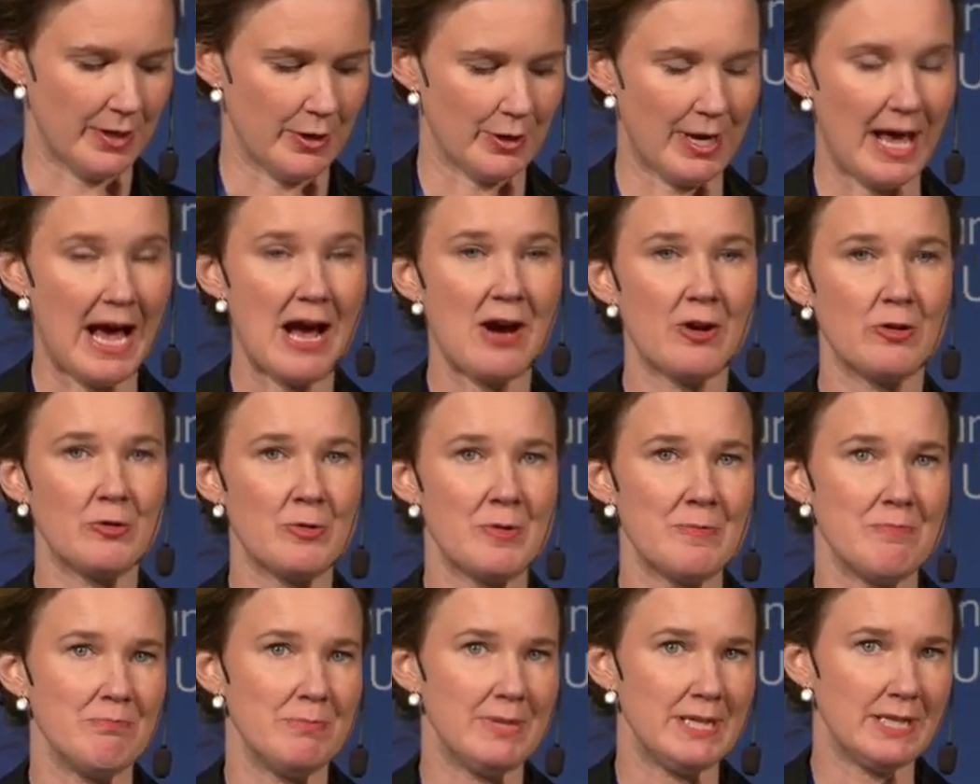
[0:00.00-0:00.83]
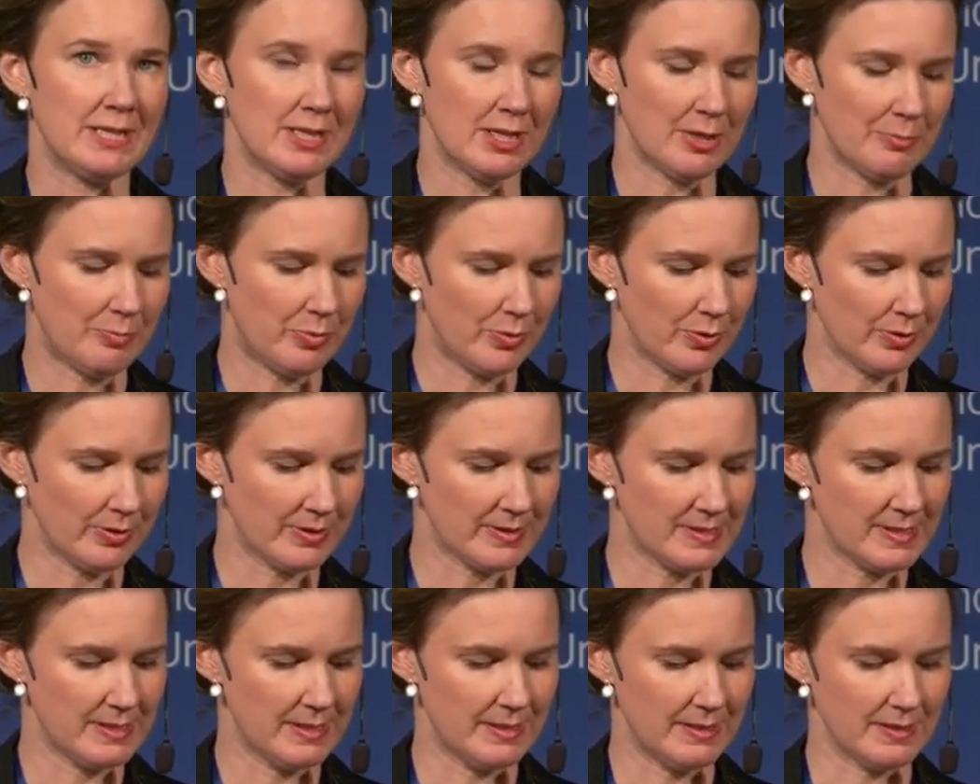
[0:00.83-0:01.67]
on how media
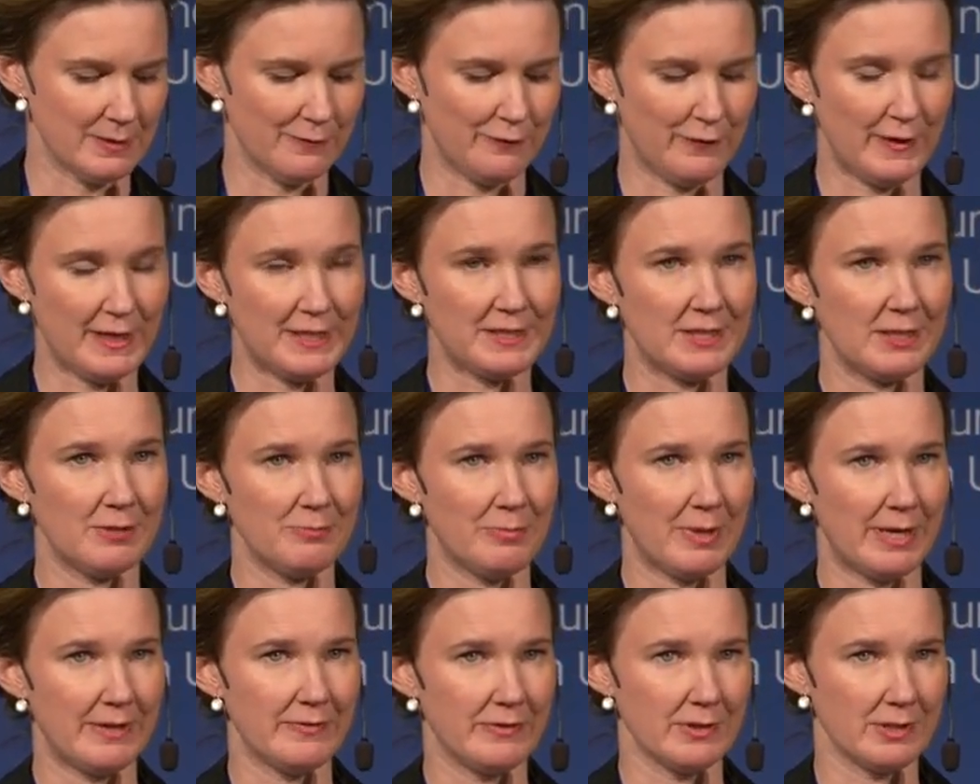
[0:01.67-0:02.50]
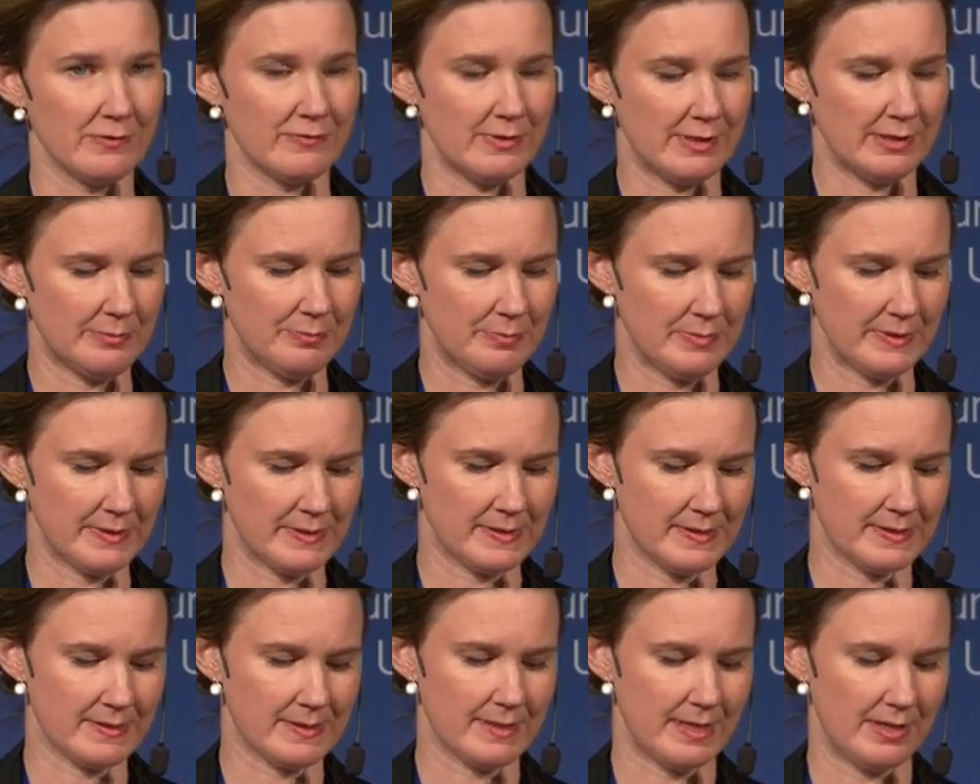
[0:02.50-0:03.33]
policy is affected by the
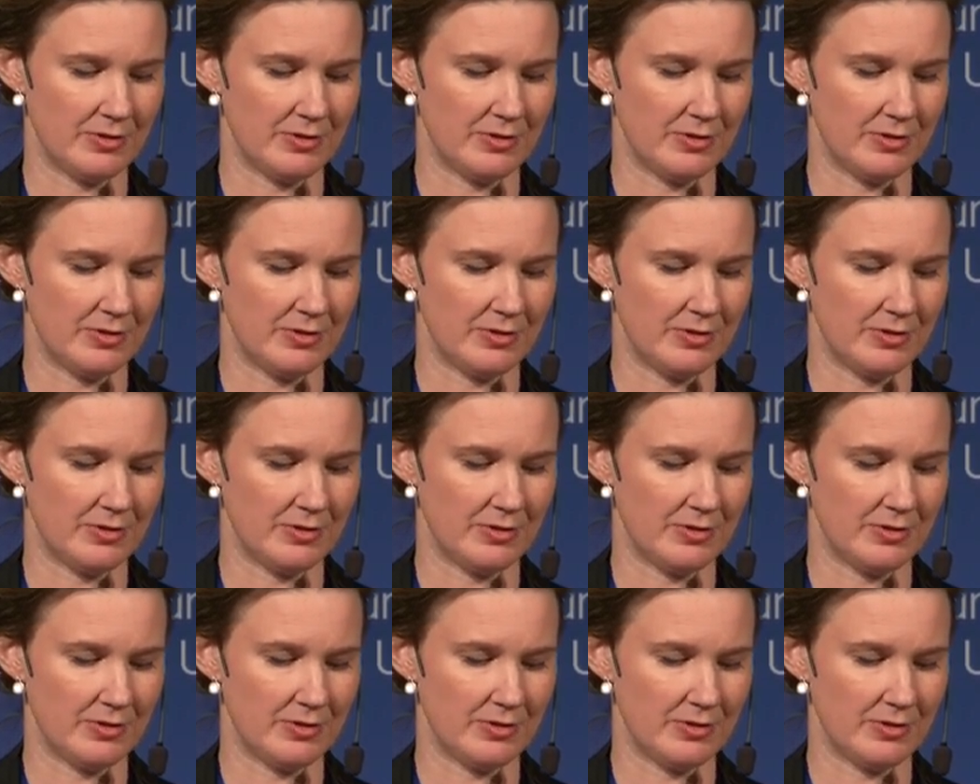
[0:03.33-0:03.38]
developments